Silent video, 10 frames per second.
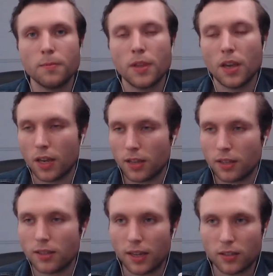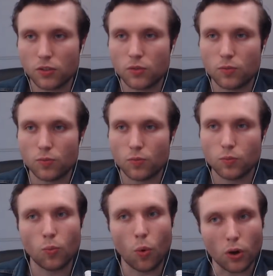And I think that's
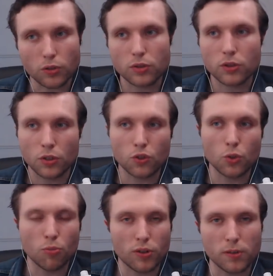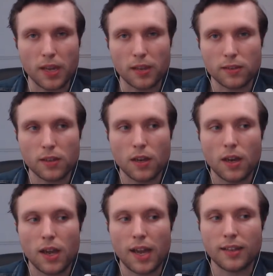what consumerism is.
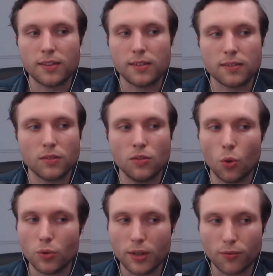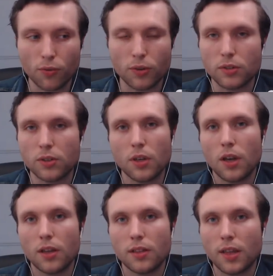It's no different
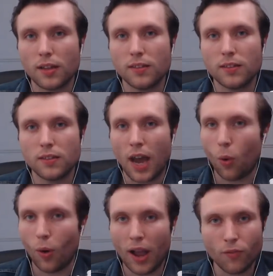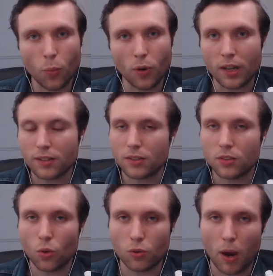than how everyone else has
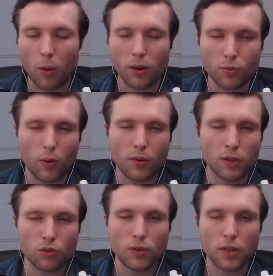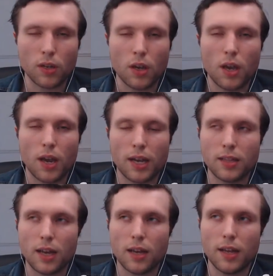sought power throughout history, and
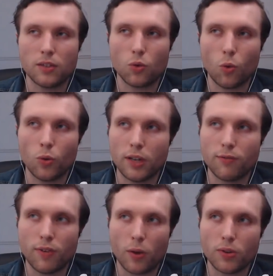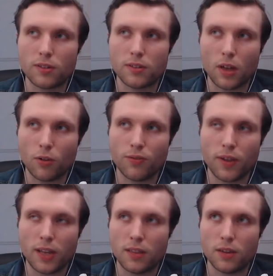that it's only found itself
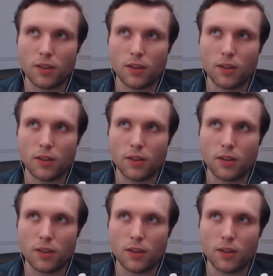in the